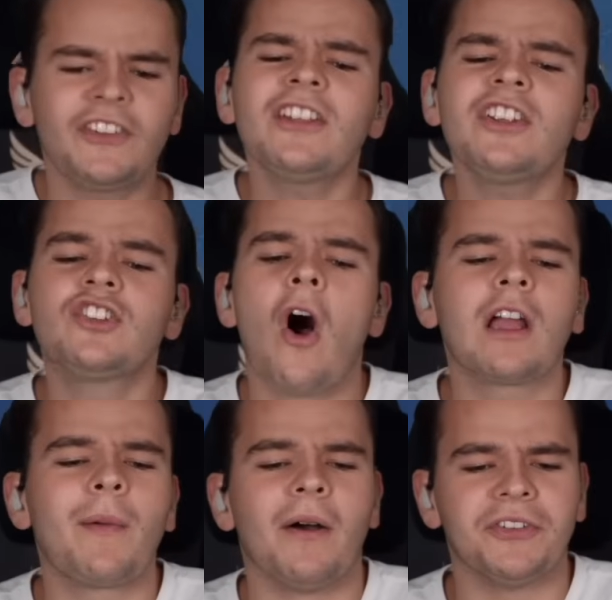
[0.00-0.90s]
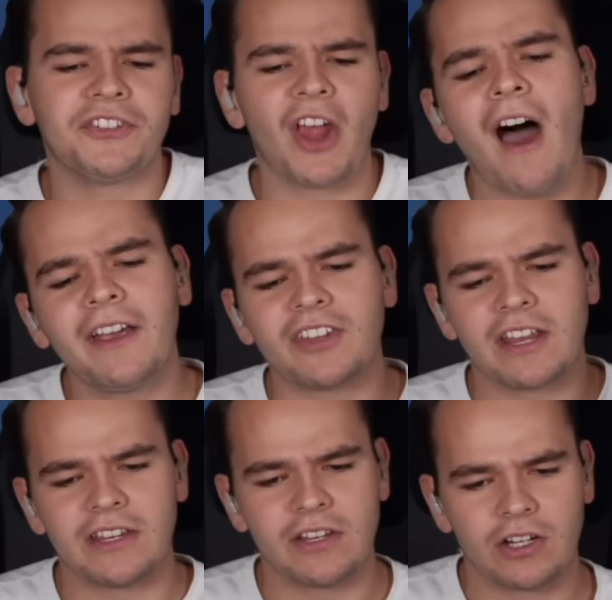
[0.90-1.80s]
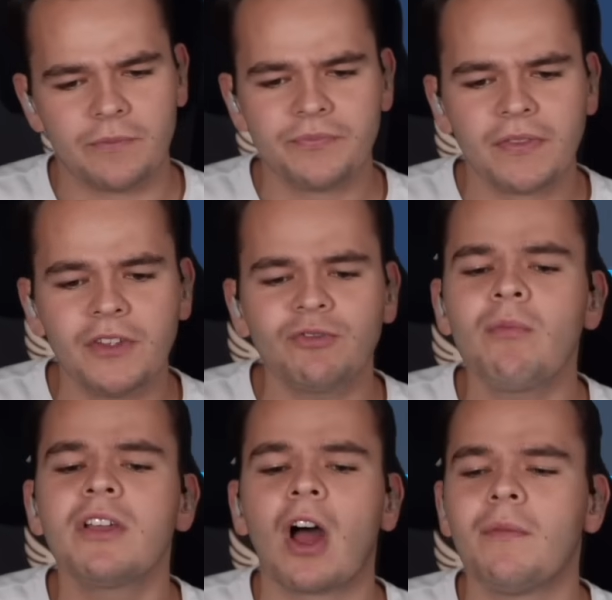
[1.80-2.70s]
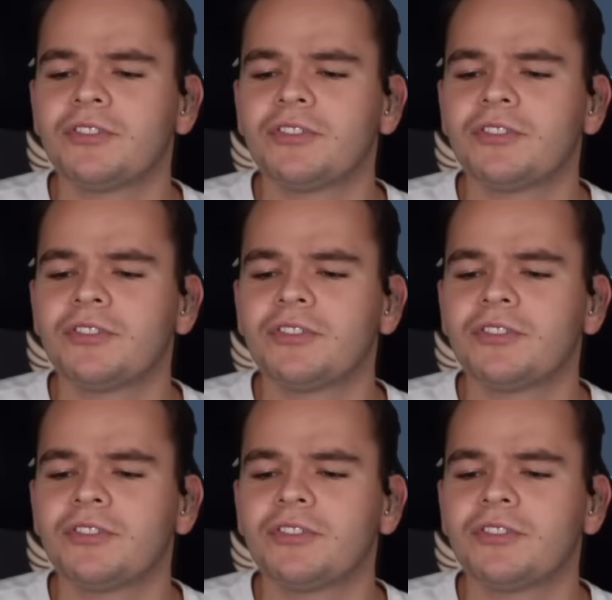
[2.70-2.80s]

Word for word: Now, let's actually talk about sizing here. This runway is